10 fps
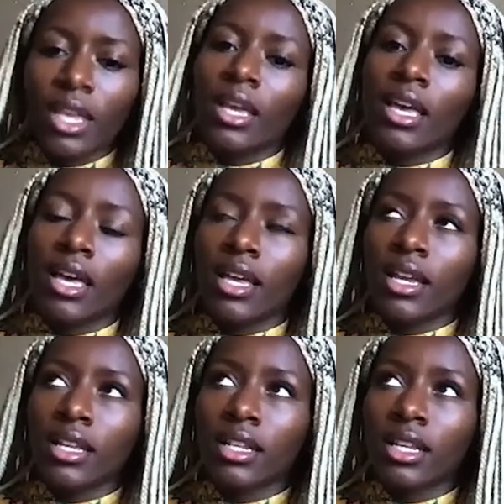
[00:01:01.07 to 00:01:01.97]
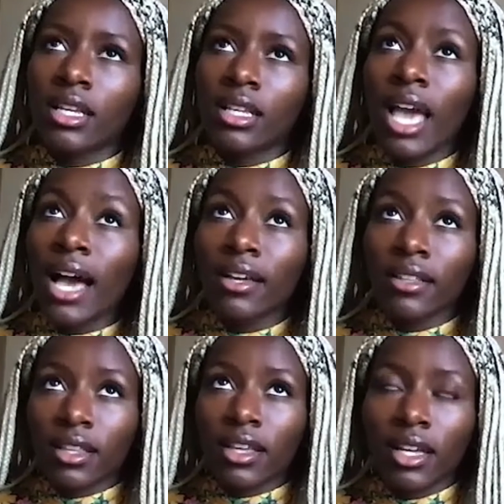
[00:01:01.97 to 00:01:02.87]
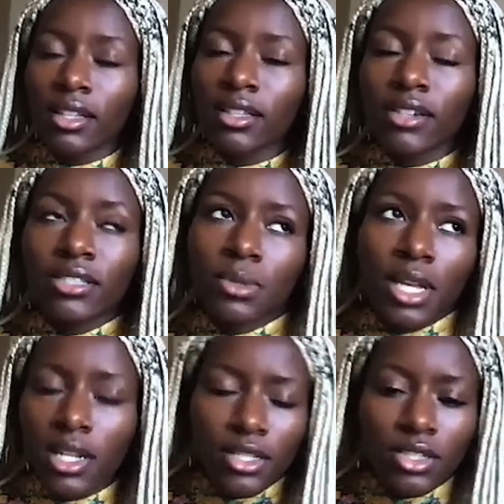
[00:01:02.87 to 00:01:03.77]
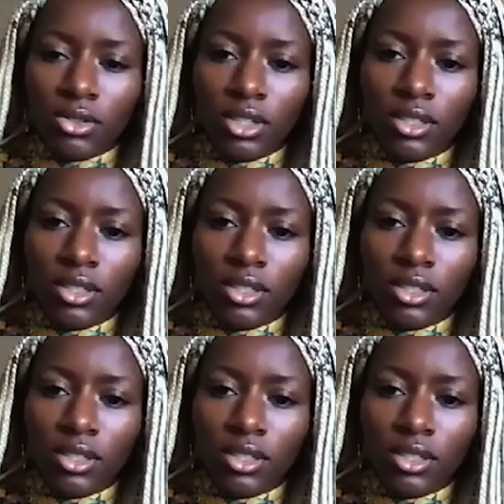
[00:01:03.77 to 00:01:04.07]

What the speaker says: and yeah, kind of the rest was kind of history